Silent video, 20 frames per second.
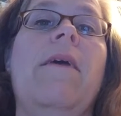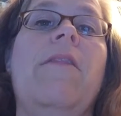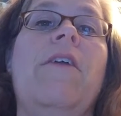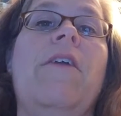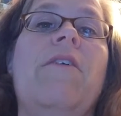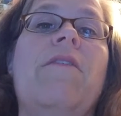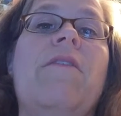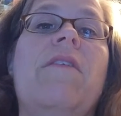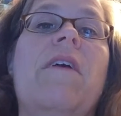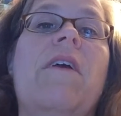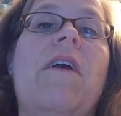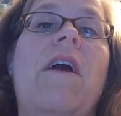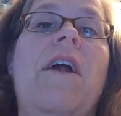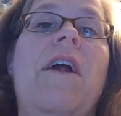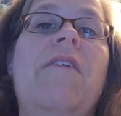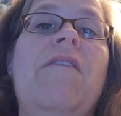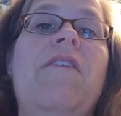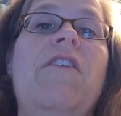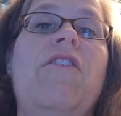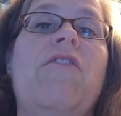There's
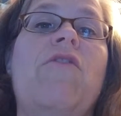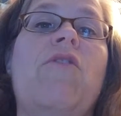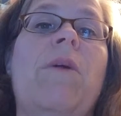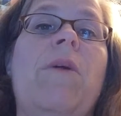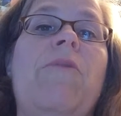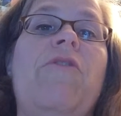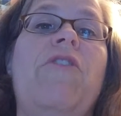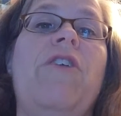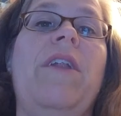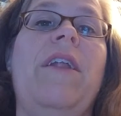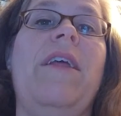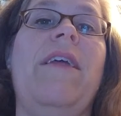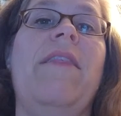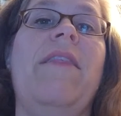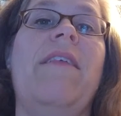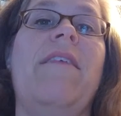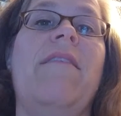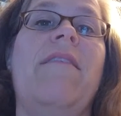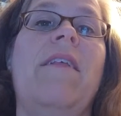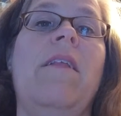kind of a description
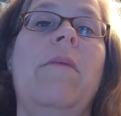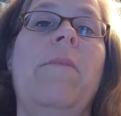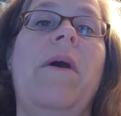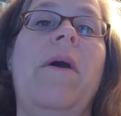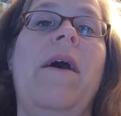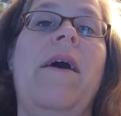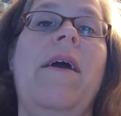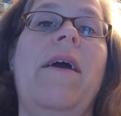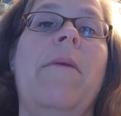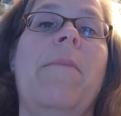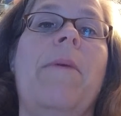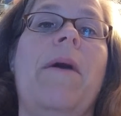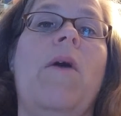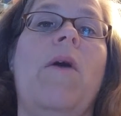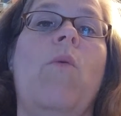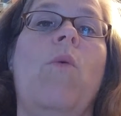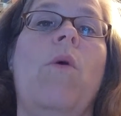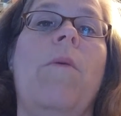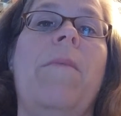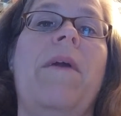in the syllabi
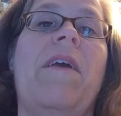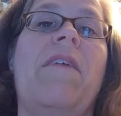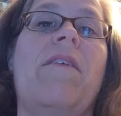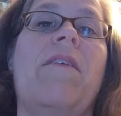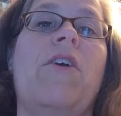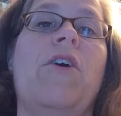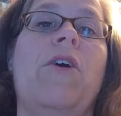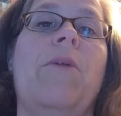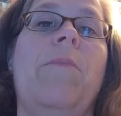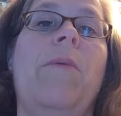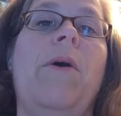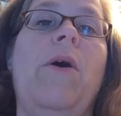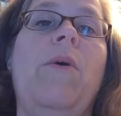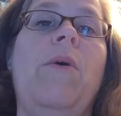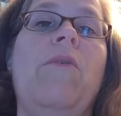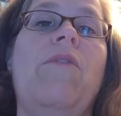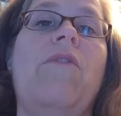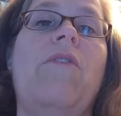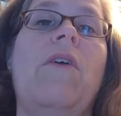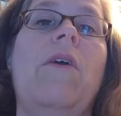about what makes a good
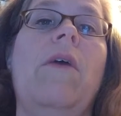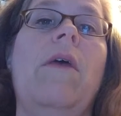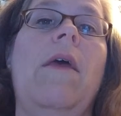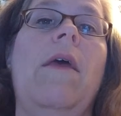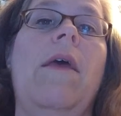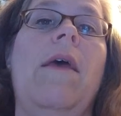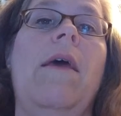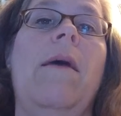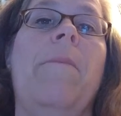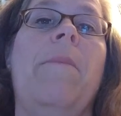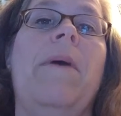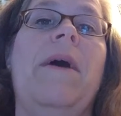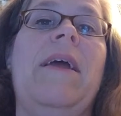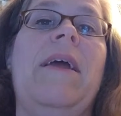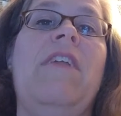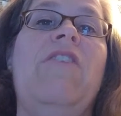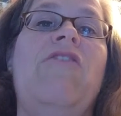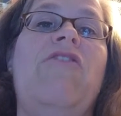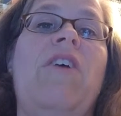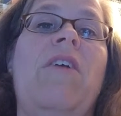post, but
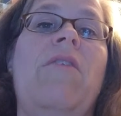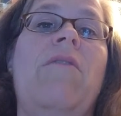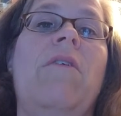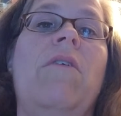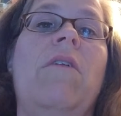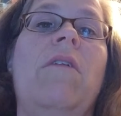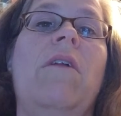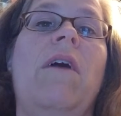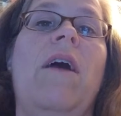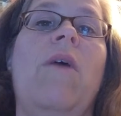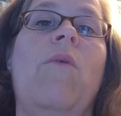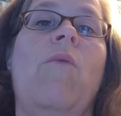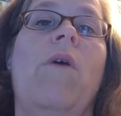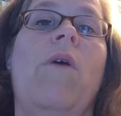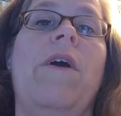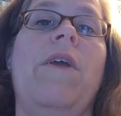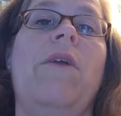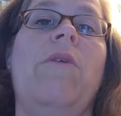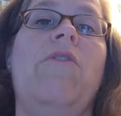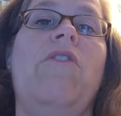in general, I
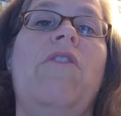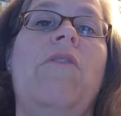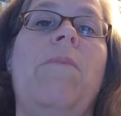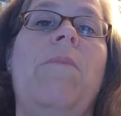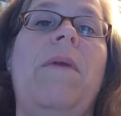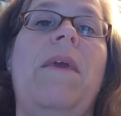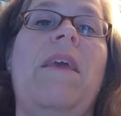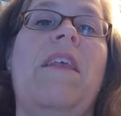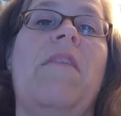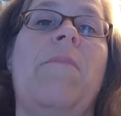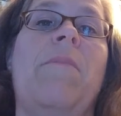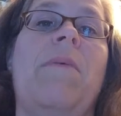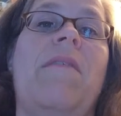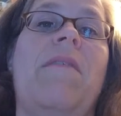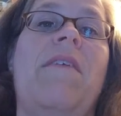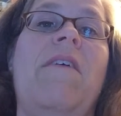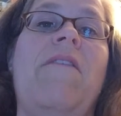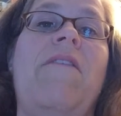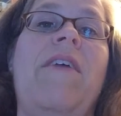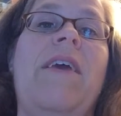want you to be
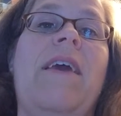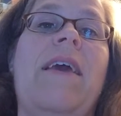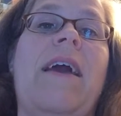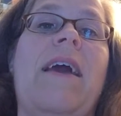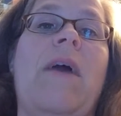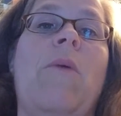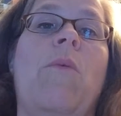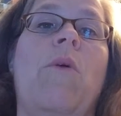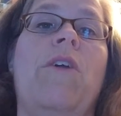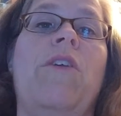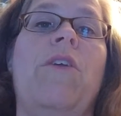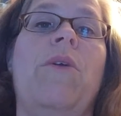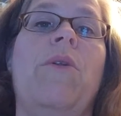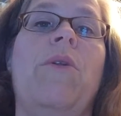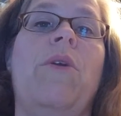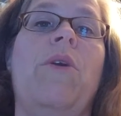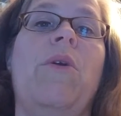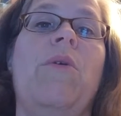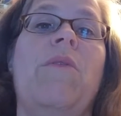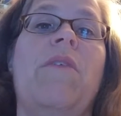specific. I want you
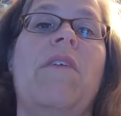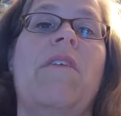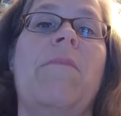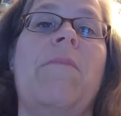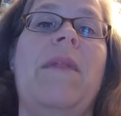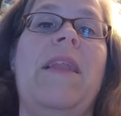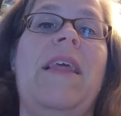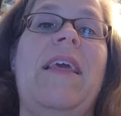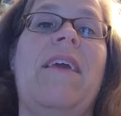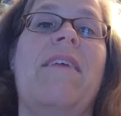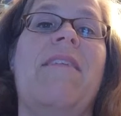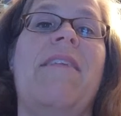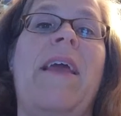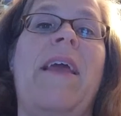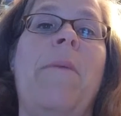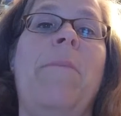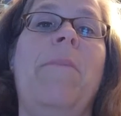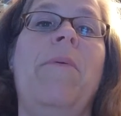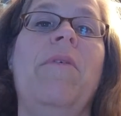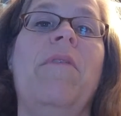to use as many
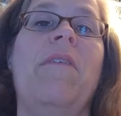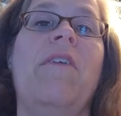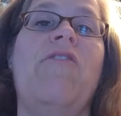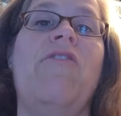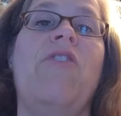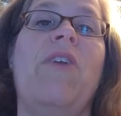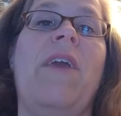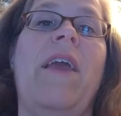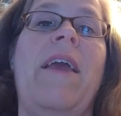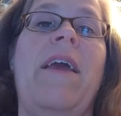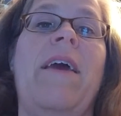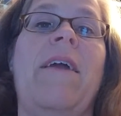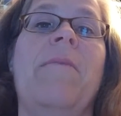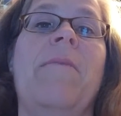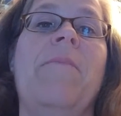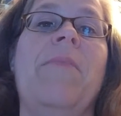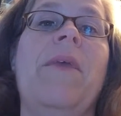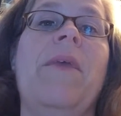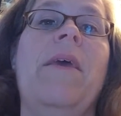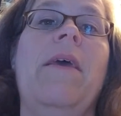examples as you
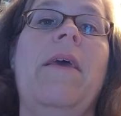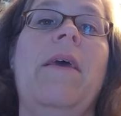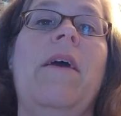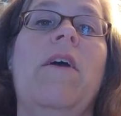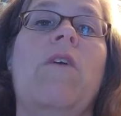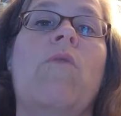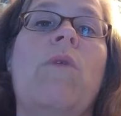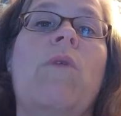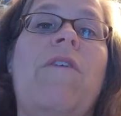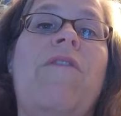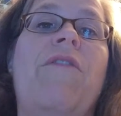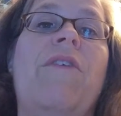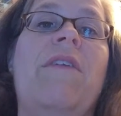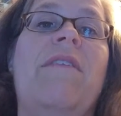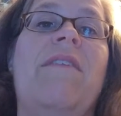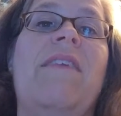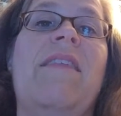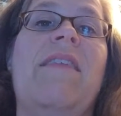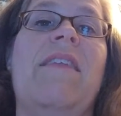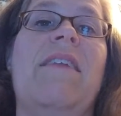can.
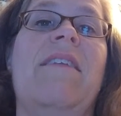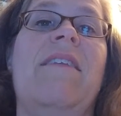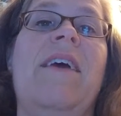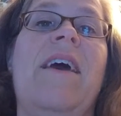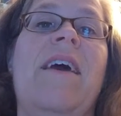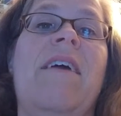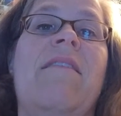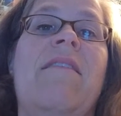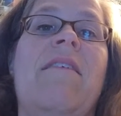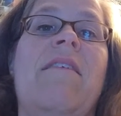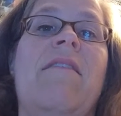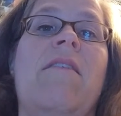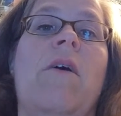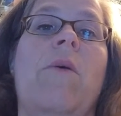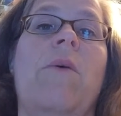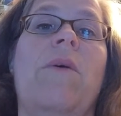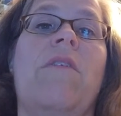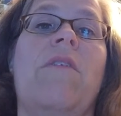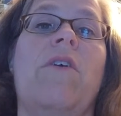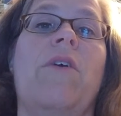Referencing the text is
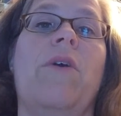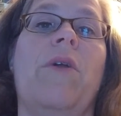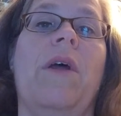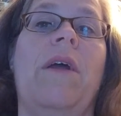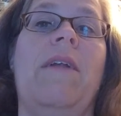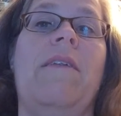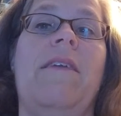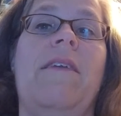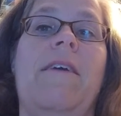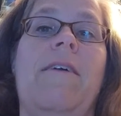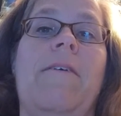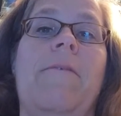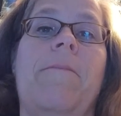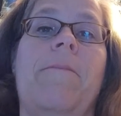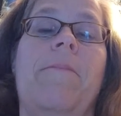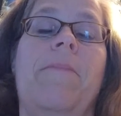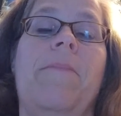always a good idea.